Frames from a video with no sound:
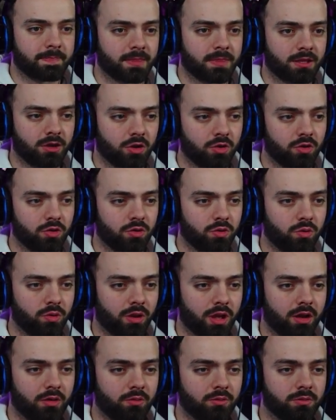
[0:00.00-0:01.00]
Go all
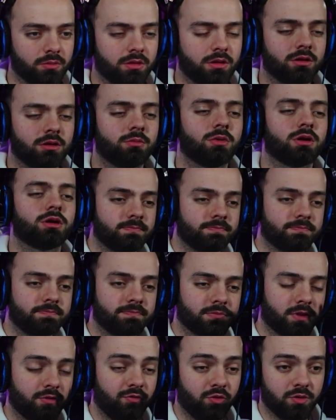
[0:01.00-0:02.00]
out. Oh my god.
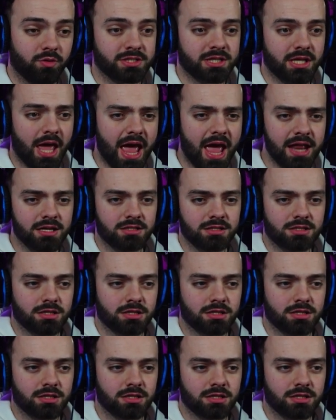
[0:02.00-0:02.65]
I thought it was the end.